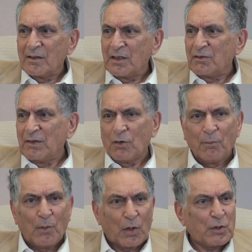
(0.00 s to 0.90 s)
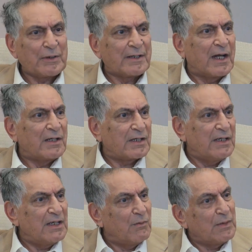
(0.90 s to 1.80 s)
This is a borrowed
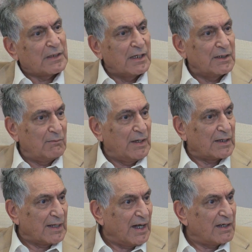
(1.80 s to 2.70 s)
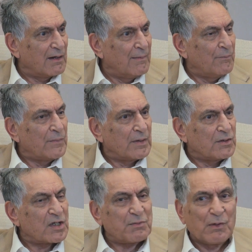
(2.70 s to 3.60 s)
identity and we think we are that
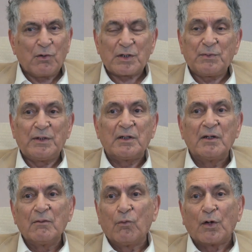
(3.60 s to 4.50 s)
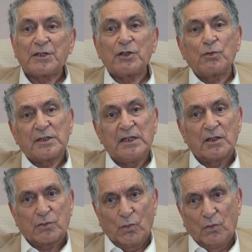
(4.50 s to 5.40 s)
just because we wanted to see a
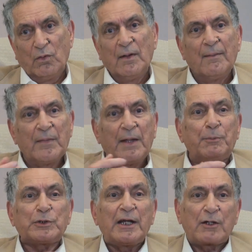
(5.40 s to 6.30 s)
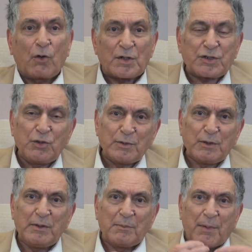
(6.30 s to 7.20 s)
show and put on a costume to
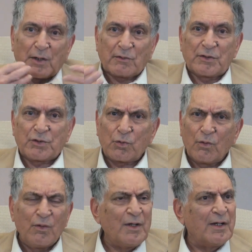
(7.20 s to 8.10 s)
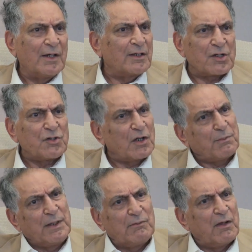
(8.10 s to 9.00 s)
be a part of the show does not
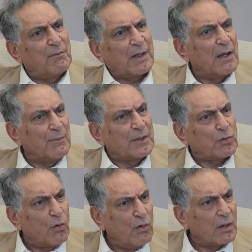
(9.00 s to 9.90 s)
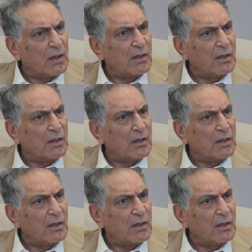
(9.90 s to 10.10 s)
mean we become the show.